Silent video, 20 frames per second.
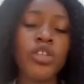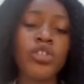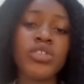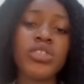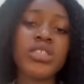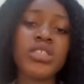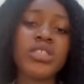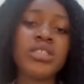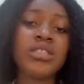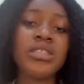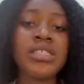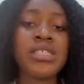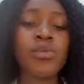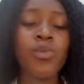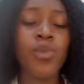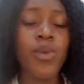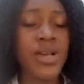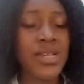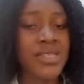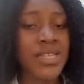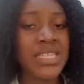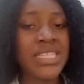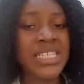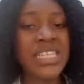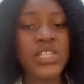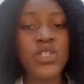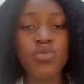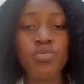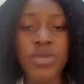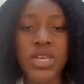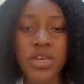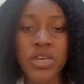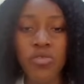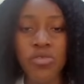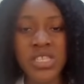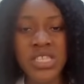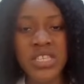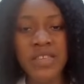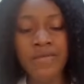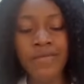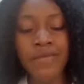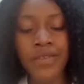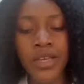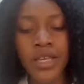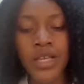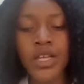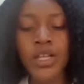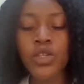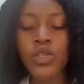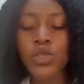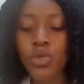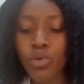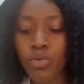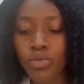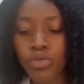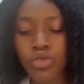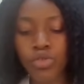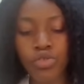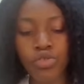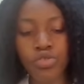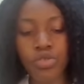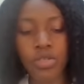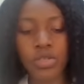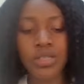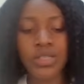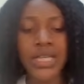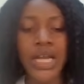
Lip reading: using this past data to make your CV to look strong?